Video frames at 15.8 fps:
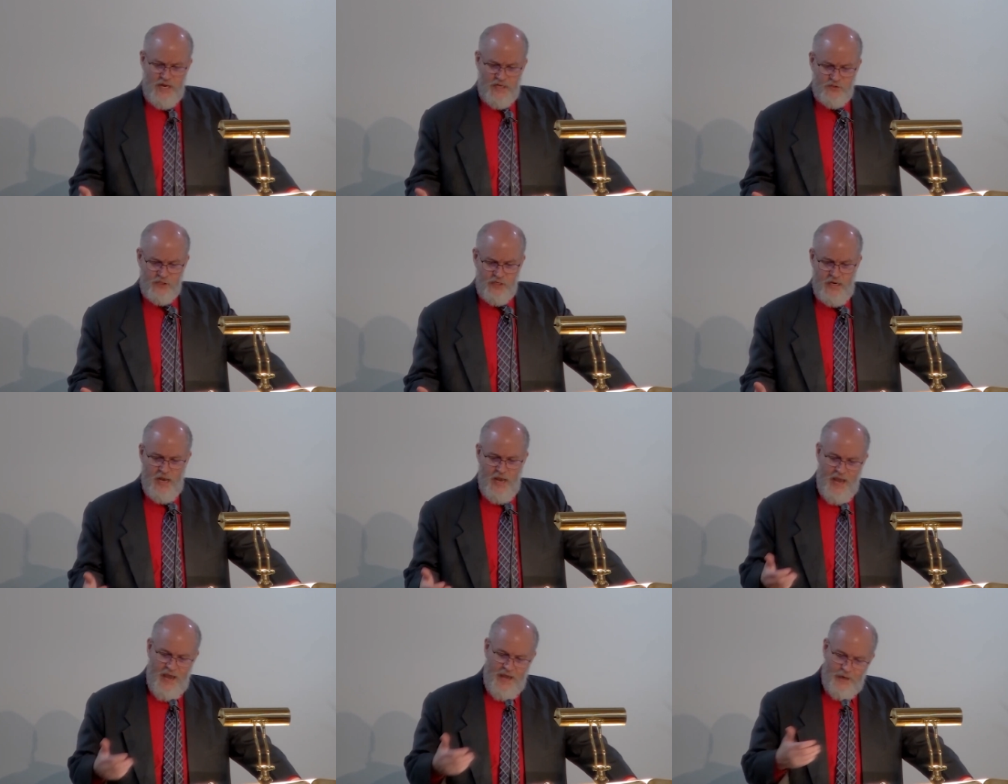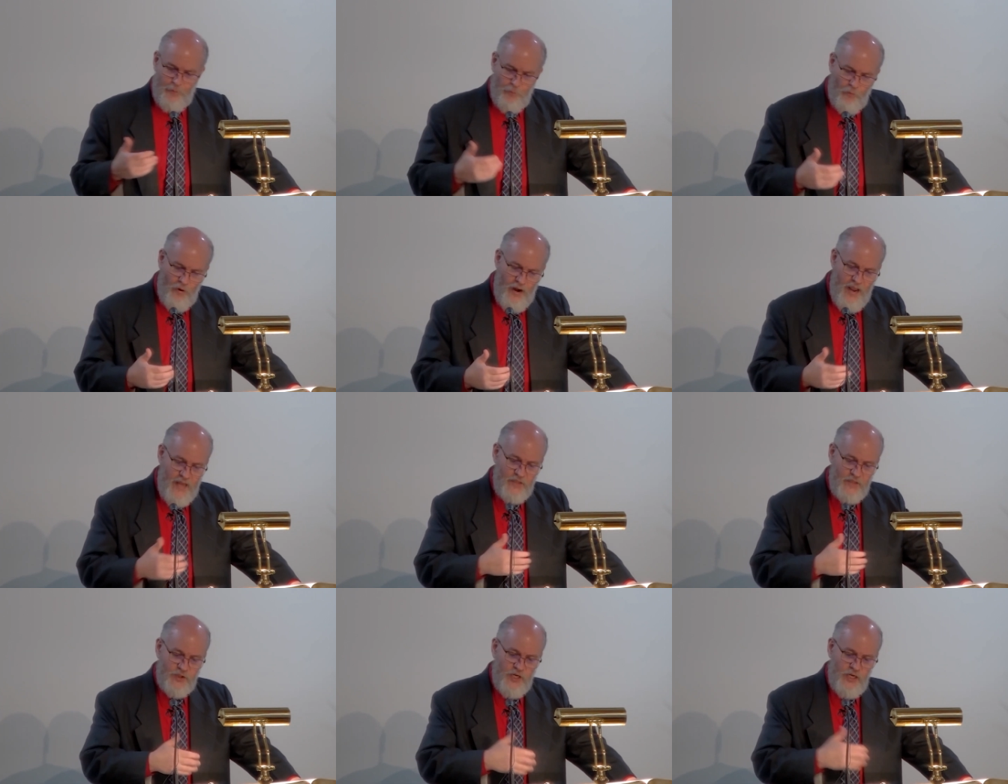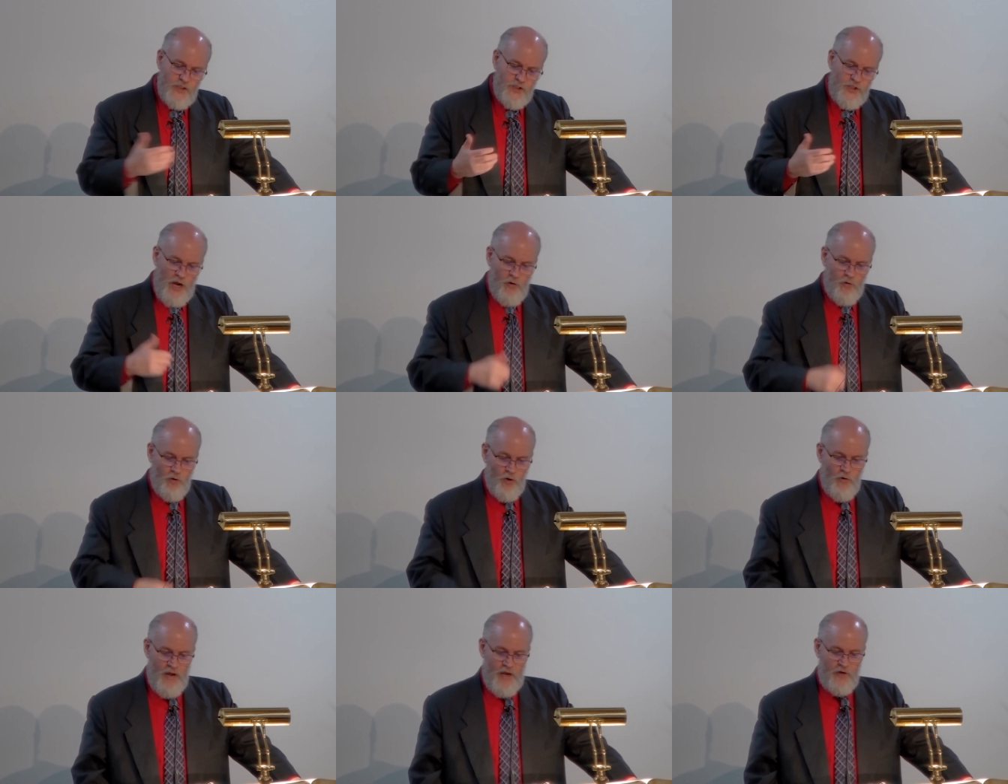Jesse, and a branch shall
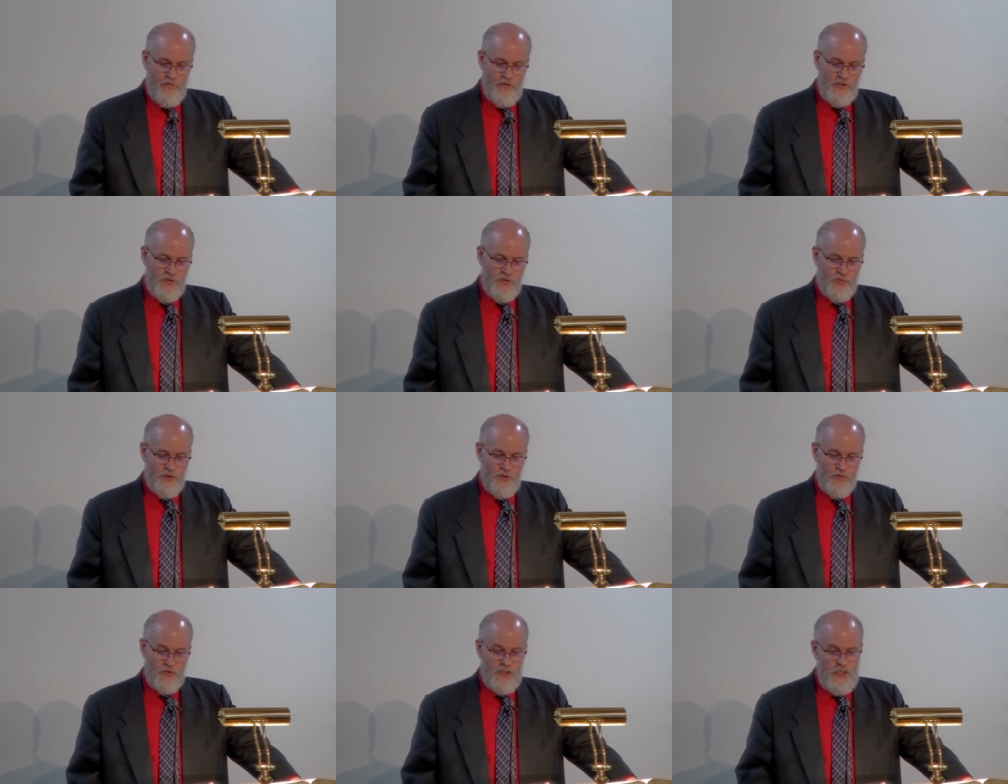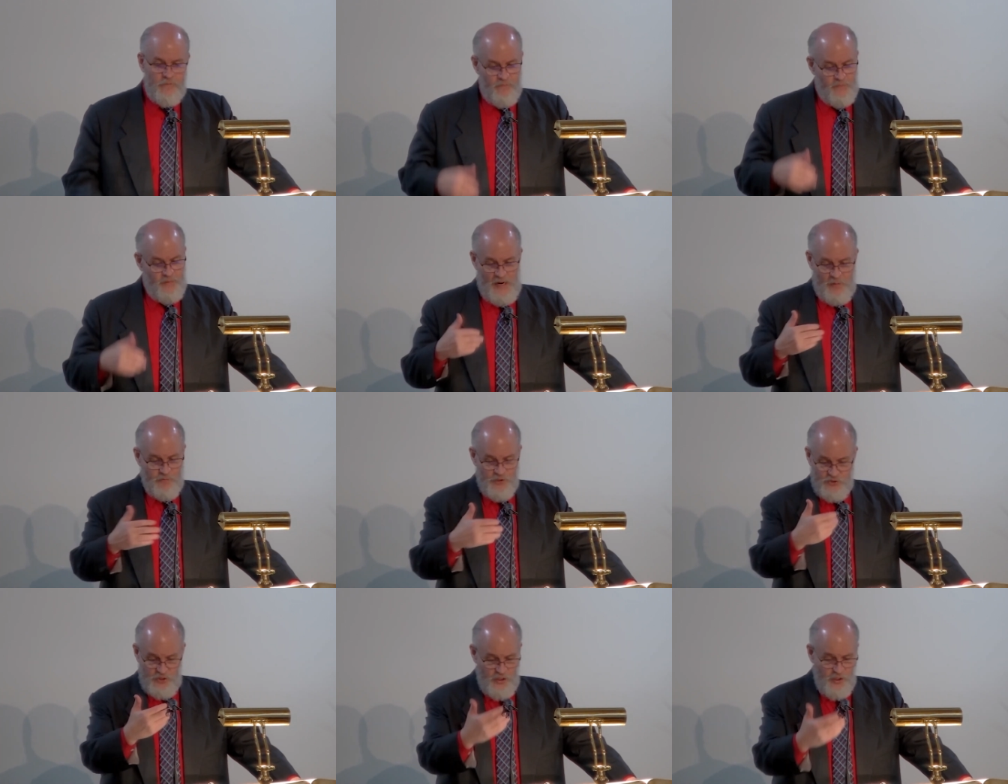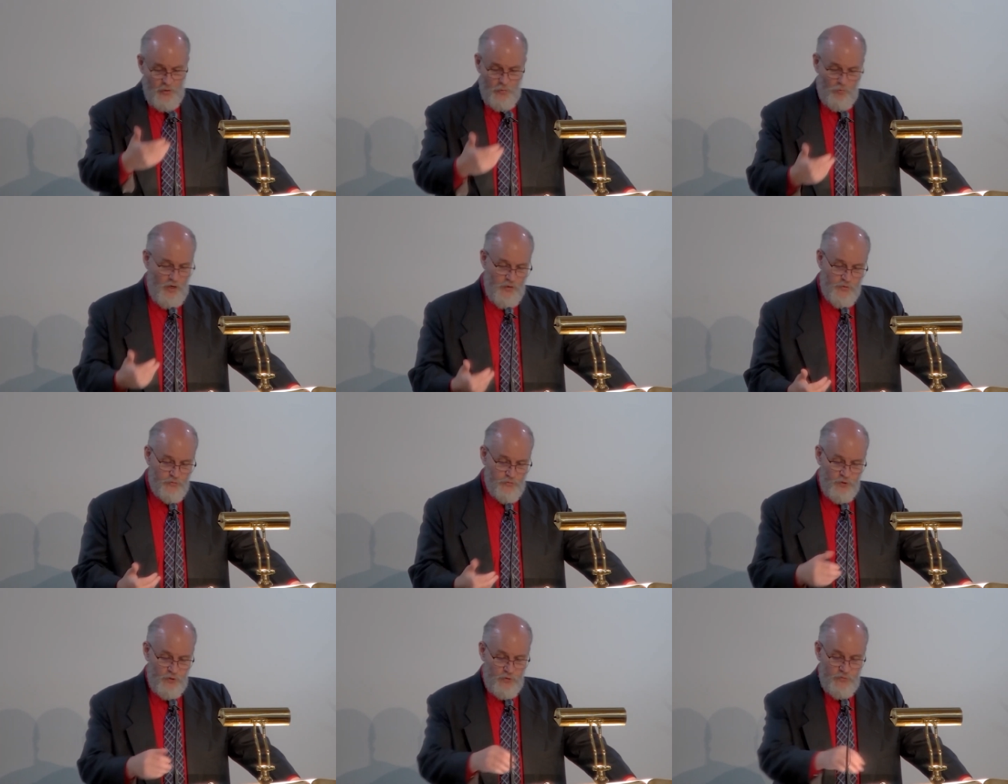grow out of his roots. I'm just going to run
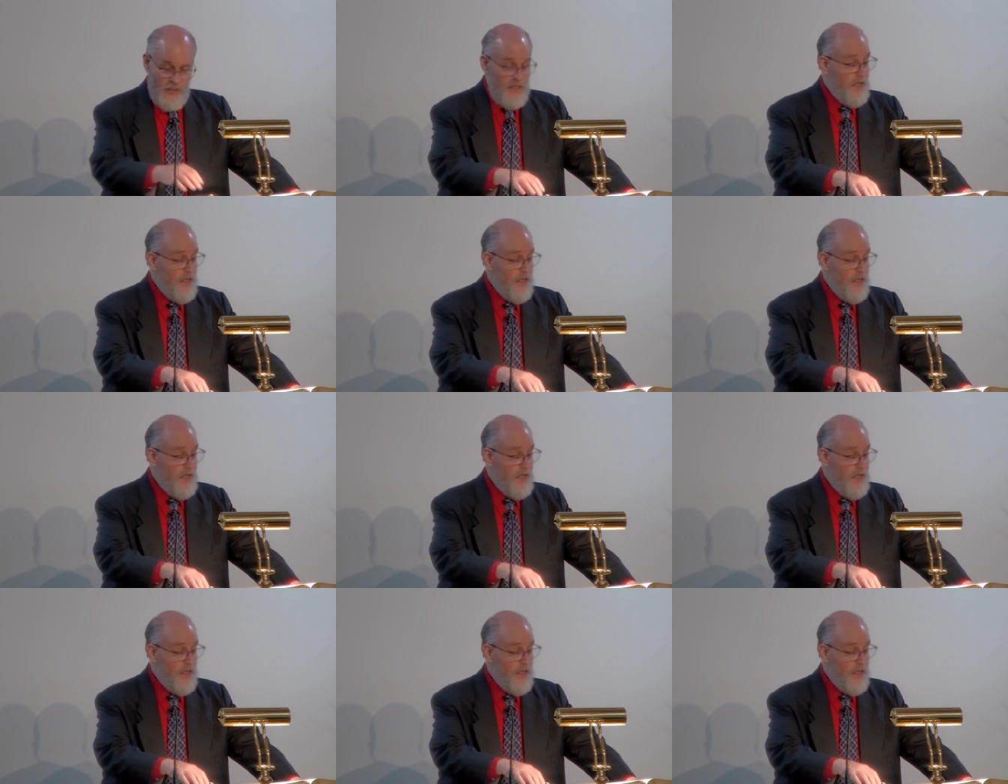through